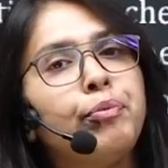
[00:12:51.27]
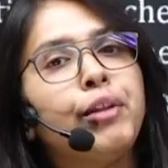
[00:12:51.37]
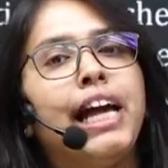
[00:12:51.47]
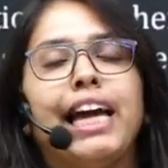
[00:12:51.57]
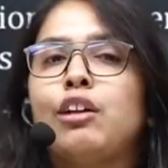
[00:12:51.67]

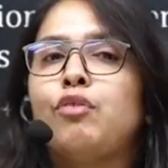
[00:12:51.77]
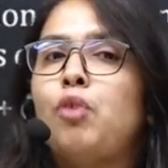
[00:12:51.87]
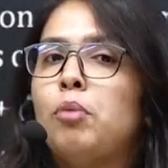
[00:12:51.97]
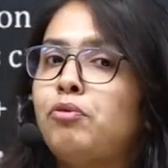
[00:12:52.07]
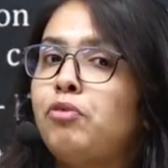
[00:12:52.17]
in the form
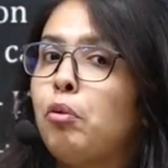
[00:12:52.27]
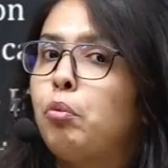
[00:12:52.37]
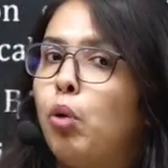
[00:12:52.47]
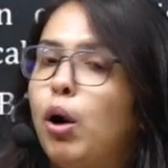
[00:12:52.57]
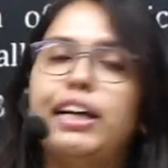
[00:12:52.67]
of a
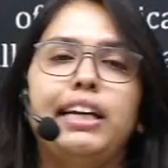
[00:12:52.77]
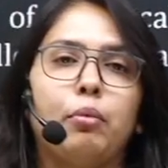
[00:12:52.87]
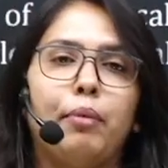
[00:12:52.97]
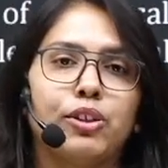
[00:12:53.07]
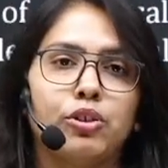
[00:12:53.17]
word
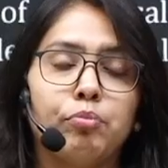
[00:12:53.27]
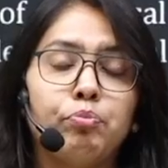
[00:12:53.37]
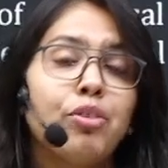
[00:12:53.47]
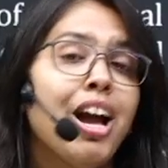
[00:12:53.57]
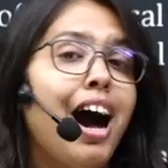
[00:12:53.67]
equation,
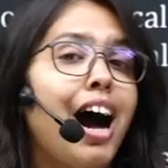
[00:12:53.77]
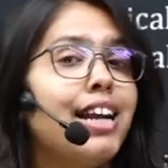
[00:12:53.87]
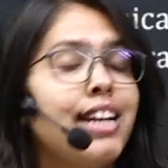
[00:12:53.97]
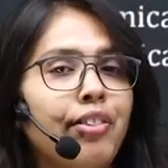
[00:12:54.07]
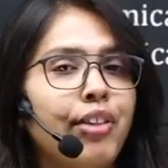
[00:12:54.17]

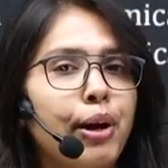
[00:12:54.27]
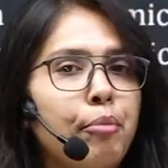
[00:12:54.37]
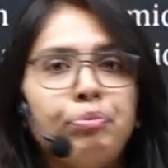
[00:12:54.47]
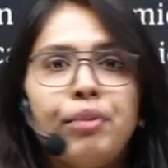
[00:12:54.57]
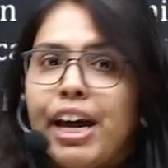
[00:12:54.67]
another
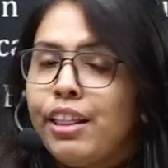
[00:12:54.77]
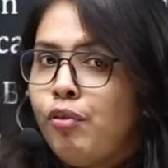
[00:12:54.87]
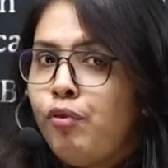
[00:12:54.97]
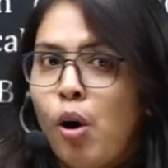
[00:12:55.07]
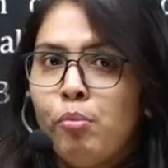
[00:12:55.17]
in the
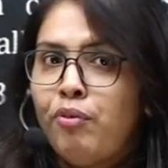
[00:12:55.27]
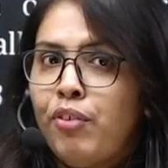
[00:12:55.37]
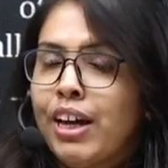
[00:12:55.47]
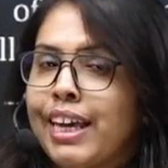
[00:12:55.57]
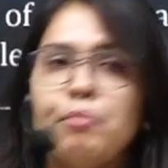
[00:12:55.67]
form of a
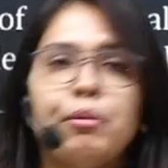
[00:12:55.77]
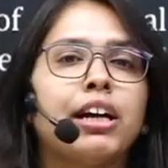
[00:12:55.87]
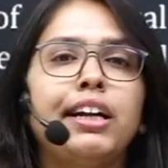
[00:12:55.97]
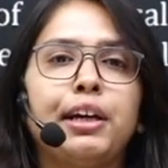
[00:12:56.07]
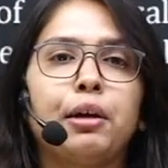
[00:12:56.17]
chemical
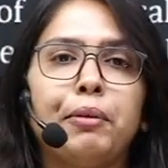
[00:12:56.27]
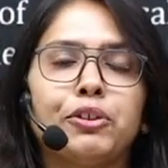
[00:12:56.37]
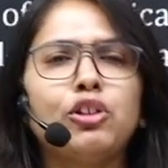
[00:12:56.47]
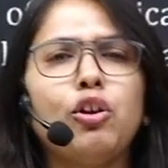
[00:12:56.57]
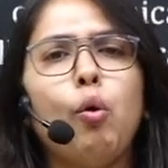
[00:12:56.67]
equation. The
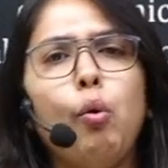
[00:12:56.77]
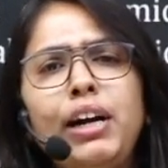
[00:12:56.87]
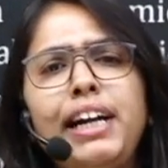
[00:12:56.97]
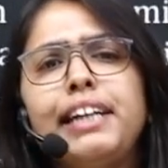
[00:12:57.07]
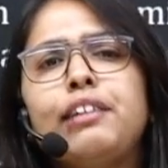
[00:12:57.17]
only
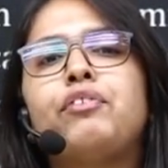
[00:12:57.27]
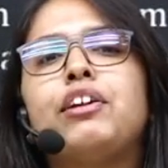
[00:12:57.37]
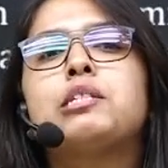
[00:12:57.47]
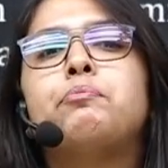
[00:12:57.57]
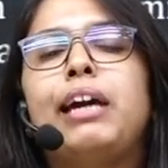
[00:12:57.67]
difference
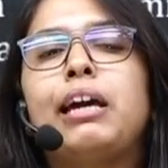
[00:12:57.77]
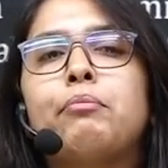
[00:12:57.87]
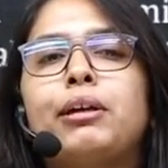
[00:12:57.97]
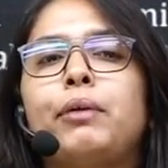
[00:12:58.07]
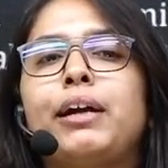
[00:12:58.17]
being
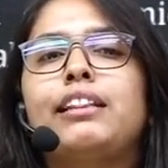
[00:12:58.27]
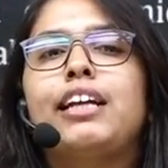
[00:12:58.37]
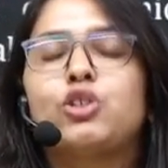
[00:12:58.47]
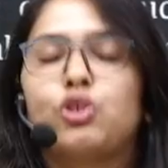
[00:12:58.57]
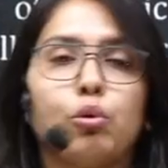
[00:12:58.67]
between these
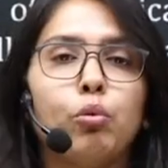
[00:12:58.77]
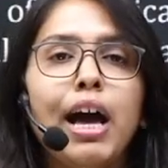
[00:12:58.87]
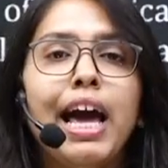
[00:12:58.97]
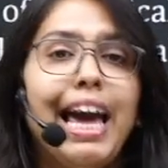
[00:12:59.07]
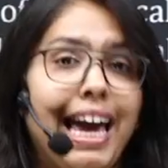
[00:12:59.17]
two
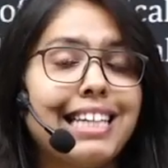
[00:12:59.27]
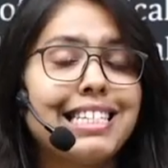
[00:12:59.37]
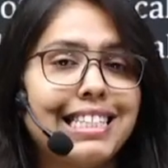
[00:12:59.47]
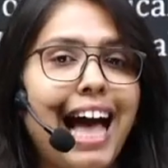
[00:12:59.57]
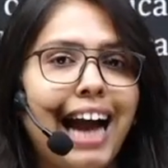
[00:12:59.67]
is
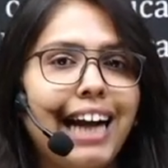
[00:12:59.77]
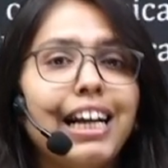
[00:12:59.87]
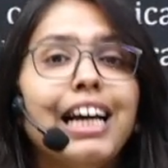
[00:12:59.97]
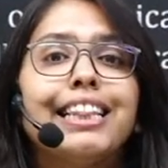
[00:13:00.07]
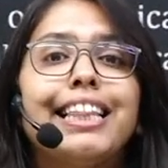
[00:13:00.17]
that
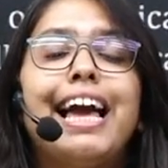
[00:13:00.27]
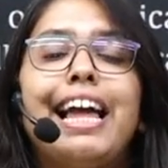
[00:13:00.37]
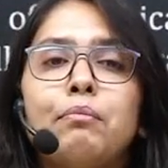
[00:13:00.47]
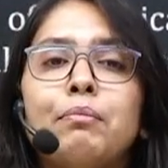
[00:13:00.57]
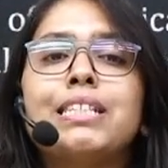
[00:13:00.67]
the
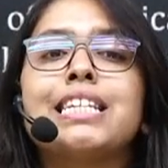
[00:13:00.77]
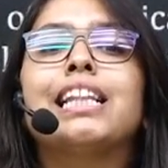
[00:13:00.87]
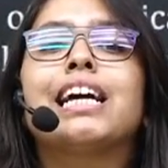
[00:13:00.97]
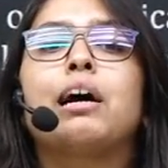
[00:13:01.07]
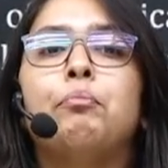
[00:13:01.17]
elements and the
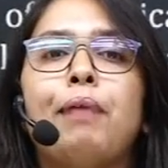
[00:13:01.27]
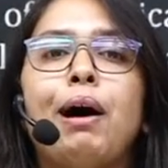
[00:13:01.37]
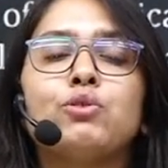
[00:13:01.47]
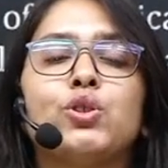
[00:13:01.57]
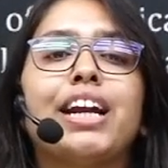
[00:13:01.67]
compounds which
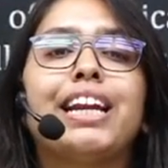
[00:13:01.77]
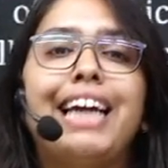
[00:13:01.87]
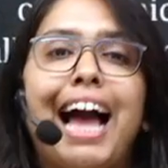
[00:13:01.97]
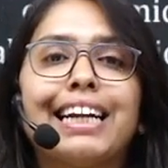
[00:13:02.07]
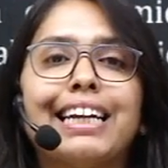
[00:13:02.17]
are
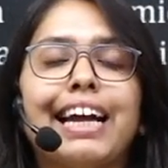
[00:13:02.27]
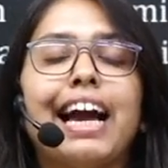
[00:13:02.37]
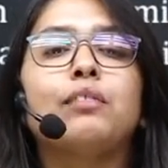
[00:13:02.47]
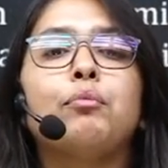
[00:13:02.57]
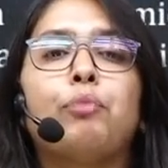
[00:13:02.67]
reacting and the
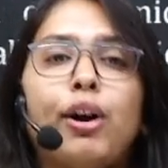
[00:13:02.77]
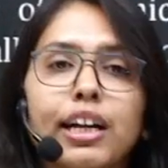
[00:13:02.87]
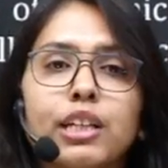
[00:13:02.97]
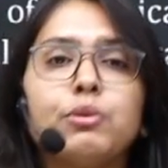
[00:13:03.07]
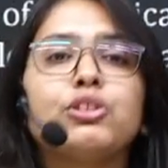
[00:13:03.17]
products
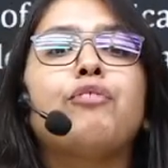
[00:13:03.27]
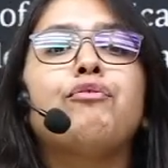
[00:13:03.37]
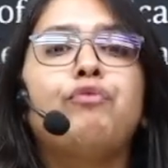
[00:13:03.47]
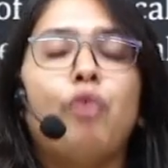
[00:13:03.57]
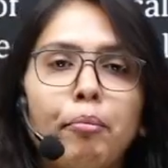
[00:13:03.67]
which are
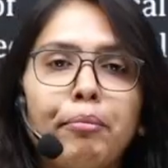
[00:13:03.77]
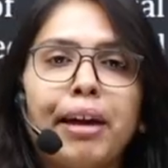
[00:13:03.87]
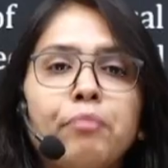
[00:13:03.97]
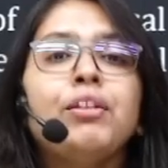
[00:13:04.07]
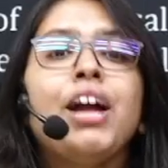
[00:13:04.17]
forming
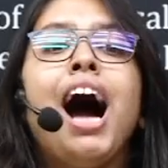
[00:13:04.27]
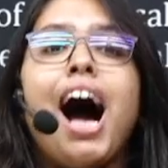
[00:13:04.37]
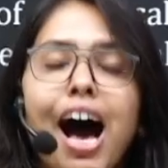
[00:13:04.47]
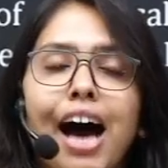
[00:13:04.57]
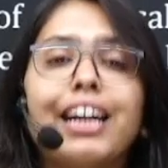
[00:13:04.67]

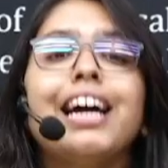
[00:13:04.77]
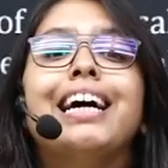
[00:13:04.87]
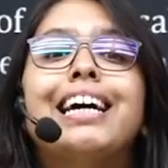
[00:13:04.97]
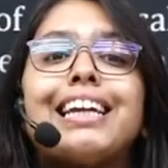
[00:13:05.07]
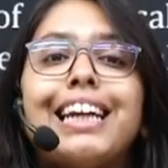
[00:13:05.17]
are
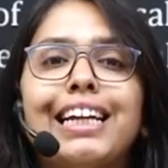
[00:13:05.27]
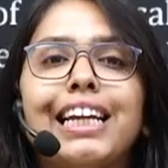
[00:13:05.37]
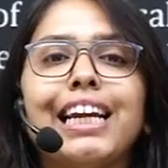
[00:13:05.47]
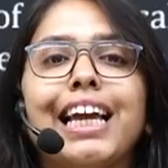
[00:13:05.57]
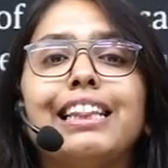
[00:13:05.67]
written
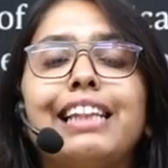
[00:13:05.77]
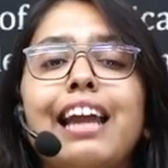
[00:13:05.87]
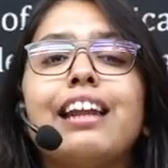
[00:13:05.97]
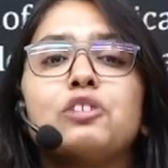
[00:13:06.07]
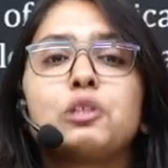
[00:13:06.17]
in their
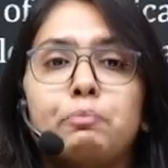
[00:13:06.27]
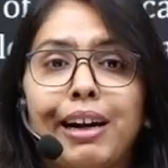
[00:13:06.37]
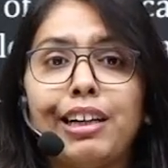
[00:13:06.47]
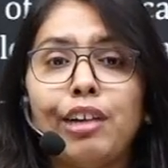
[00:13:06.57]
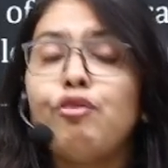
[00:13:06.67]

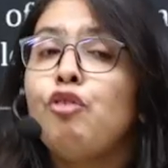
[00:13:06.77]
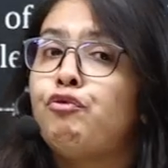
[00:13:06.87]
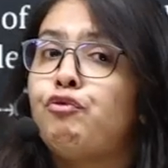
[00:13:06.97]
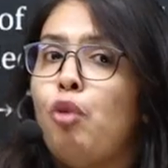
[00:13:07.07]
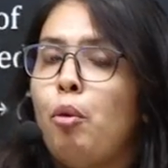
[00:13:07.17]
respective
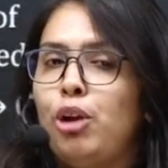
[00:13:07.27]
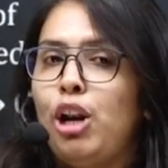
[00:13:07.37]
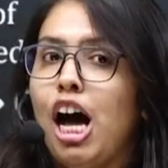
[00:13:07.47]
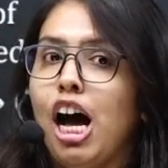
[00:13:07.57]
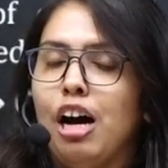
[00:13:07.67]

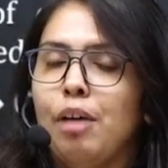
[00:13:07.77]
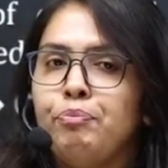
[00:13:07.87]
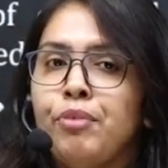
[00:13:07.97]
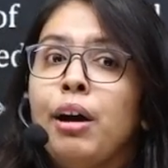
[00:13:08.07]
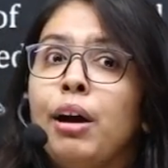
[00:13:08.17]
formula
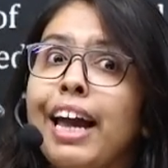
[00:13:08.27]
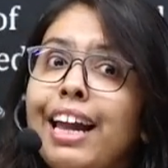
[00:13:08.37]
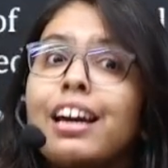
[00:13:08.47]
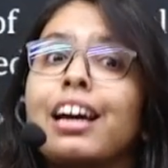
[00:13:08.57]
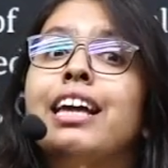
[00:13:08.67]
in
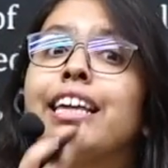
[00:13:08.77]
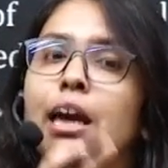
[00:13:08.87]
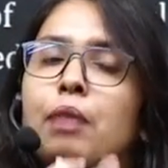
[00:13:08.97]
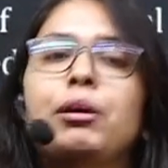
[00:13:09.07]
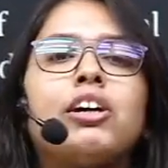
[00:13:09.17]

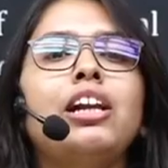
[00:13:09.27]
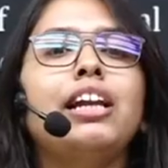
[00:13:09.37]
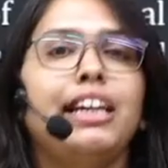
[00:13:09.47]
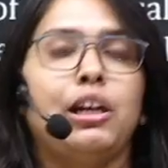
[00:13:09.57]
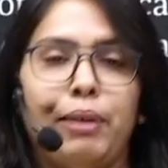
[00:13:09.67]
chemical
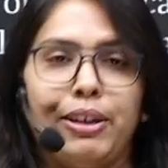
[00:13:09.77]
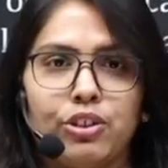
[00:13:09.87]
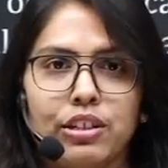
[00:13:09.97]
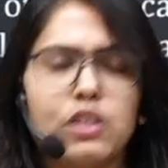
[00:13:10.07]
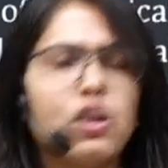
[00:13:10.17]

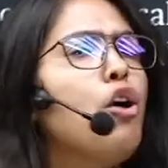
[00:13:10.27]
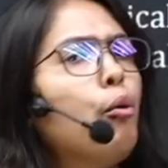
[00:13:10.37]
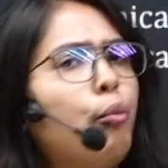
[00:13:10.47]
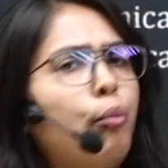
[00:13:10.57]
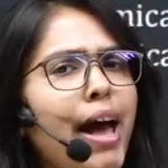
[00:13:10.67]
equations.
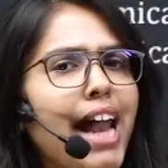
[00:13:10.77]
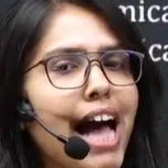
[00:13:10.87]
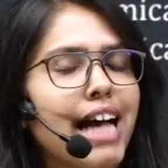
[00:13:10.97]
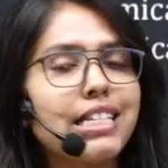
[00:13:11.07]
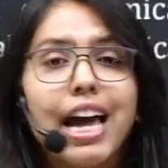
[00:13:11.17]

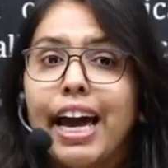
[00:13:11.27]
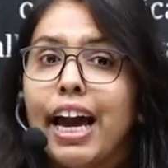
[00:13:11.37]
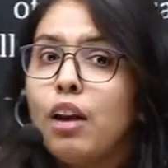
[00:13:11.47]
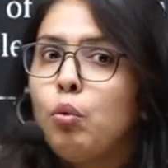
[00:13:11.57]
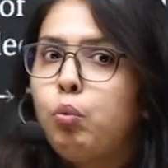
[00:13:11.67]
Whereas
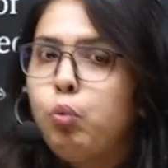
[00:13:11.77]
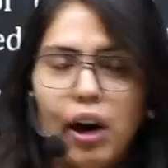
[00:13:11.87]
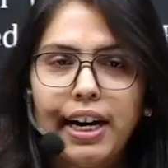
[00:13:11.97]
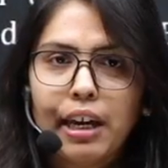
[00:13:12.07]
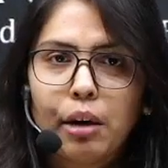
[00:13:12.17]
in word
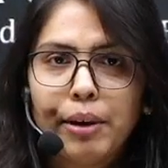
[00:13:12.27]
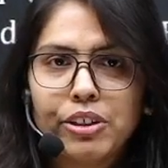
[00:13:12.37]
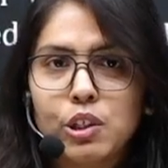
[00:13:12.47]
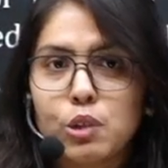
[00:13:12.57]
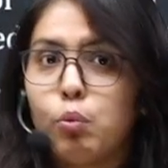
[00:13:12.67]
equations,
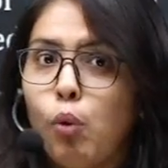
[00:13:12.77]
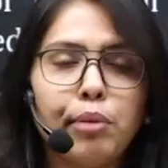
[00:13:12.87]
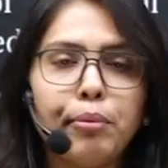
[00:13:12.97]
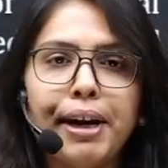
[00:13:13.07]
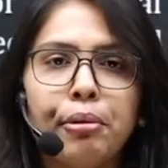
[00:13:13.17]
what we
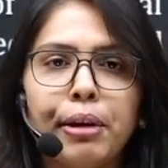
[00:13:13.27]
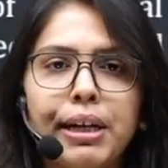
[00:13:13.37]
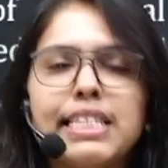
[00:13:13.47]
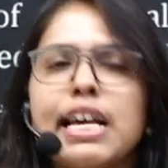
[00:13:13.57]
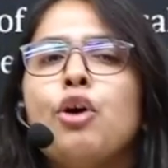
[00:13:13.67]
do is
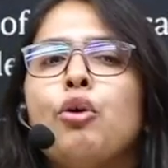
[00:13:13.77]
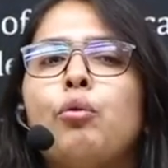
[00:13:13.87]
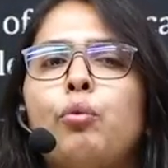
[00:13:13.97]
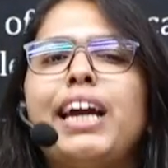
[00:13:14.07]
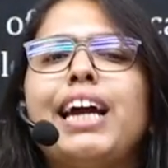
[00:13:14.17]

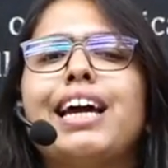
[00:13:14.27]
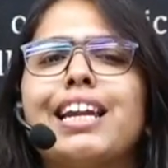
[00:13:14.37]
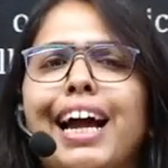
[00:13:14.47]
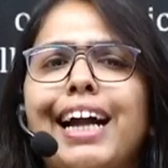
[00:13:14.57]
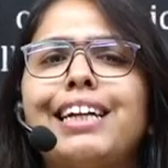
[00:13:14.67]
we
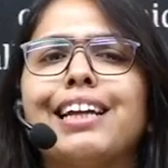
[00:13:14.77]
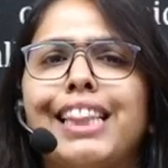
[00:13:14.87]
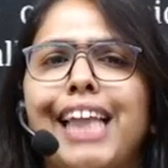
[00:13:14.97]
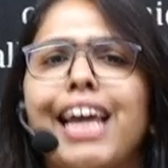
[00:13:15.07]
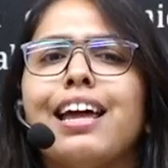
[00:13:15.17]
write their
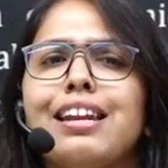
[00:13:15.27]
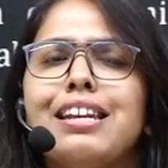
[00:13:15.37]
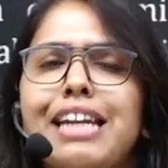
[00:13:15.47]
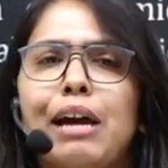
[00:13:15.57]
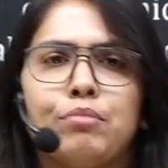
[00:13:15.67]

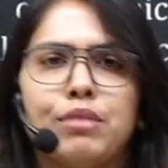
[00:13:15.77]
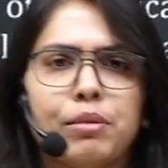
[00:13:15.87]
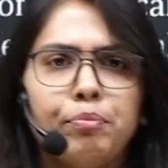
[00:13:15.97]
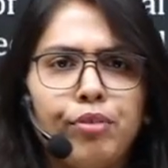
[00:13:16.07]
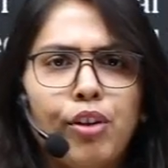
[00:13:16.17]
names.
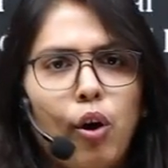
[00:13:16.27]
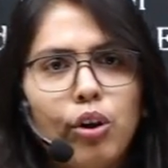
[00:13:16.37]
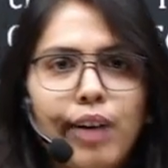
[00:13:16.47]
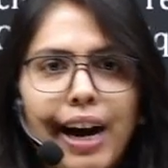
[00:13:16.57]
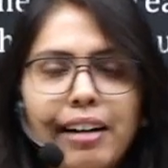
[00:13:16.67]
All
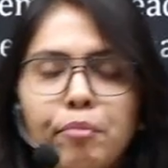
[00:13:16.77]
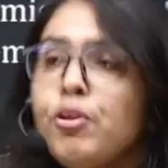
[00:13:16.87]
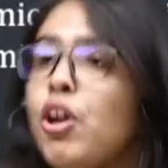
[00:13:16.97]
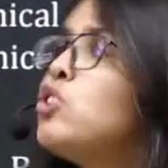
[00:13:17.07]
right. So